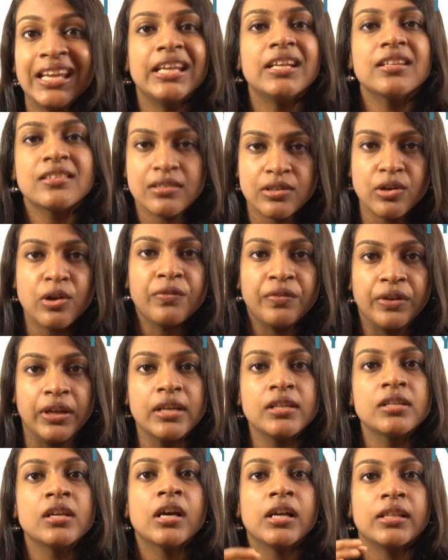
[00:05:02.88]
Instead of
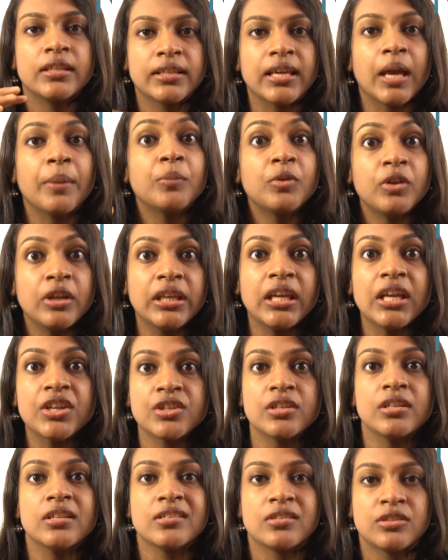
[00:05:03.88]
it, the
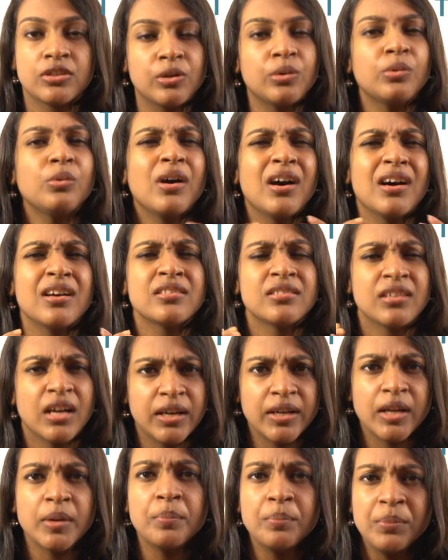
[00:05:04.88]
communication is through a
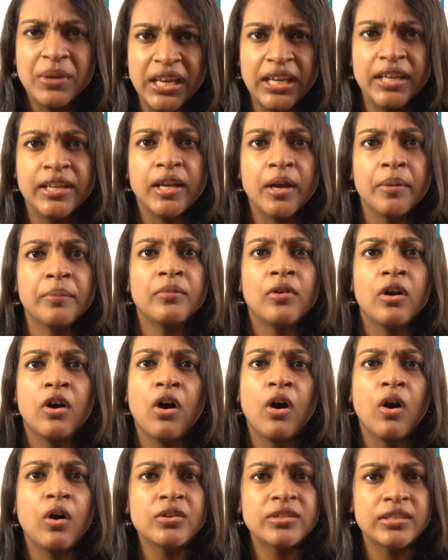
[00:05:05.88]
certain medium
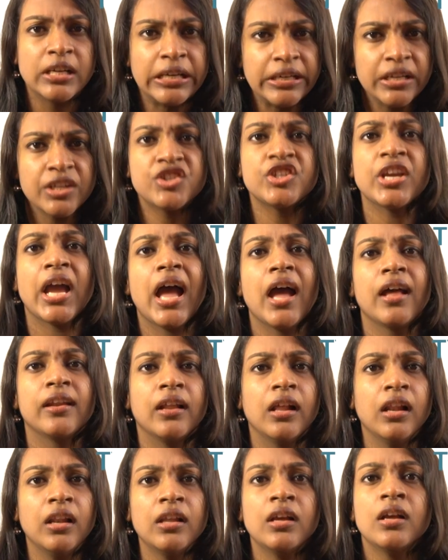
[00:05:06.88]
or certain
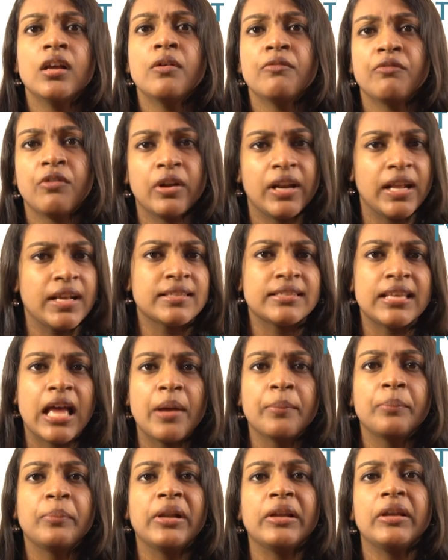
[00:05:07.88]
channel. For
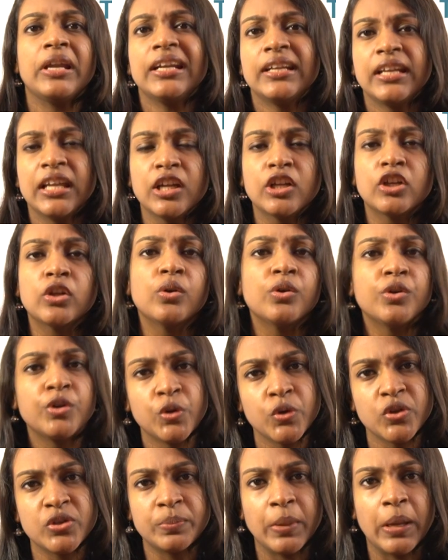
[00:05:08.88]
example, it includes
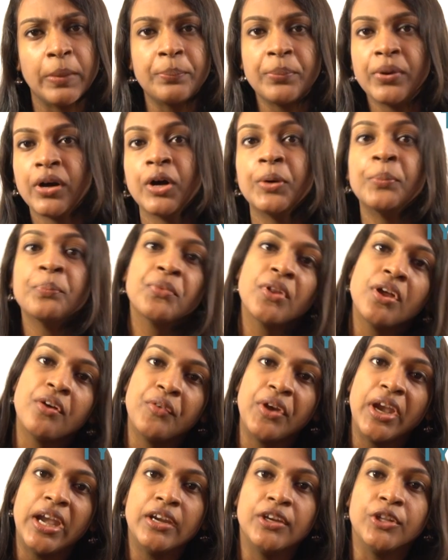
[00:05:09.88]
newspaper,
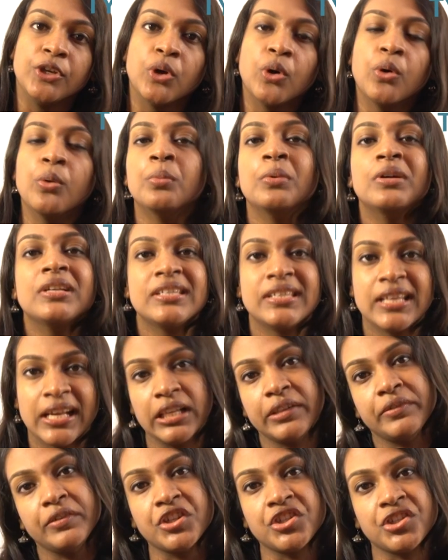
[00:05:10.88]
radio,
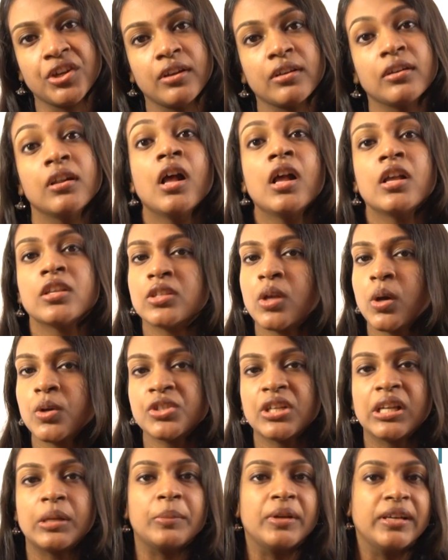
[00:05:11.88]
television,
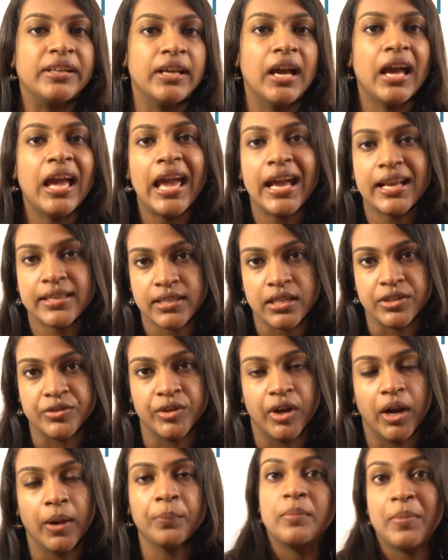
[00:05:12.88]
social media,
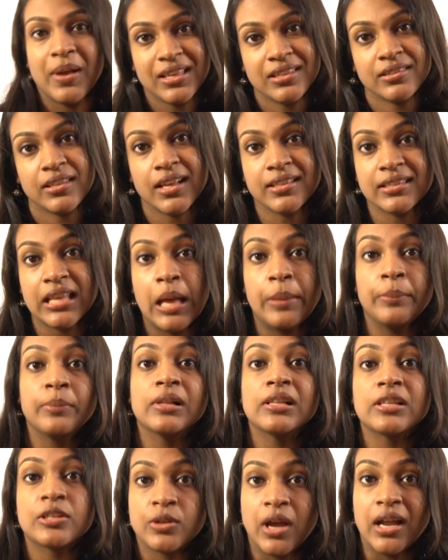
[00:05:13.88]
etc. Best
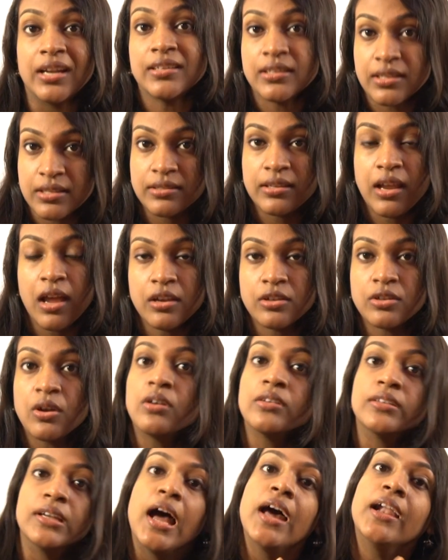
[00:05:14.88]
example to understand
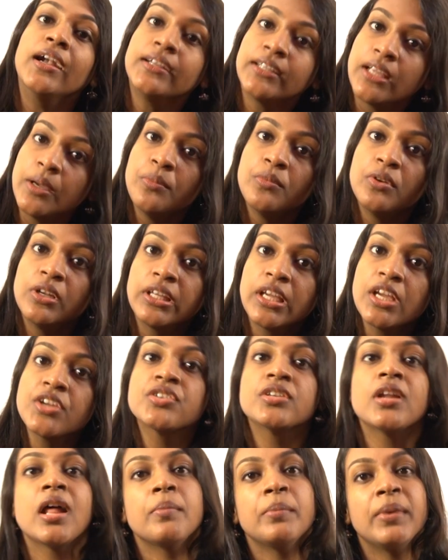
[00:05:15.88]
on direct
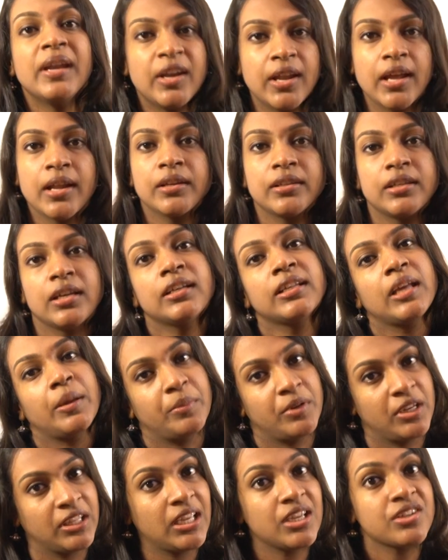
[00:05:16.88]
communication and mediated
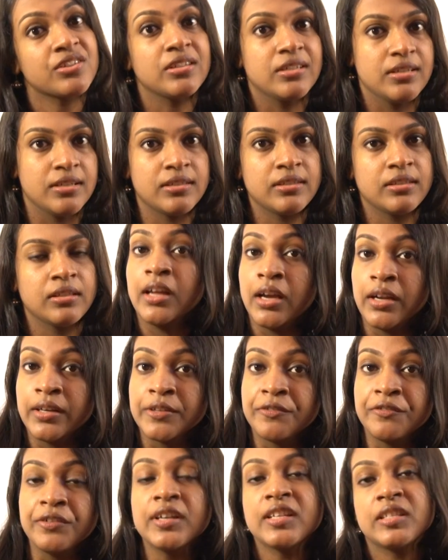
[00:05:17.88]
communication is the
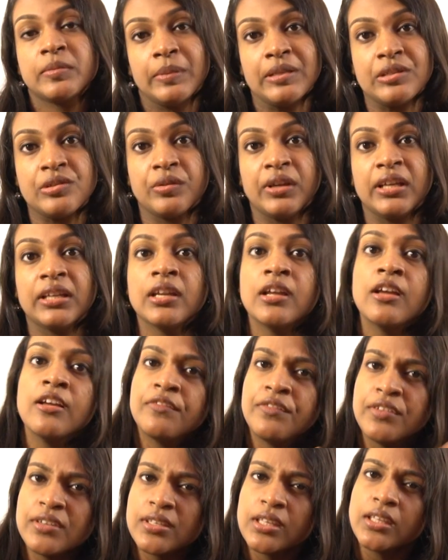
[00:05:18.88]
difference between
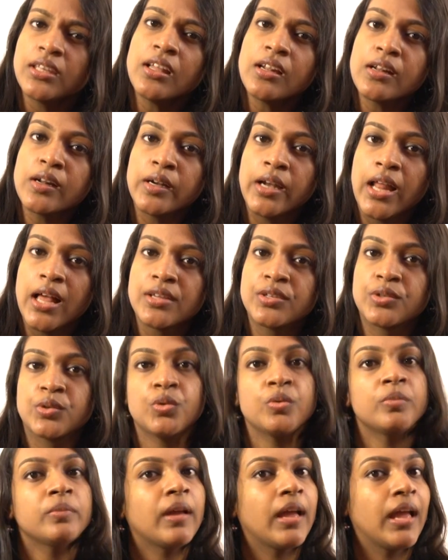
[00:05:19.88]
physical
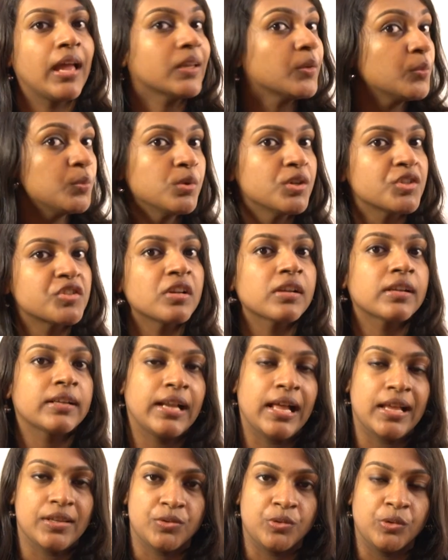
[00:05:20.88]
classroom and virtual
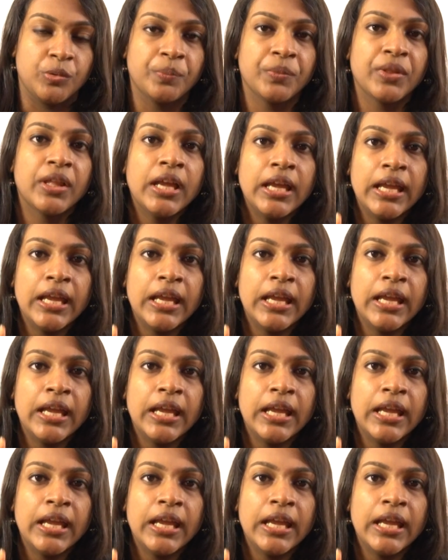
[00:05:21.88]
classroom.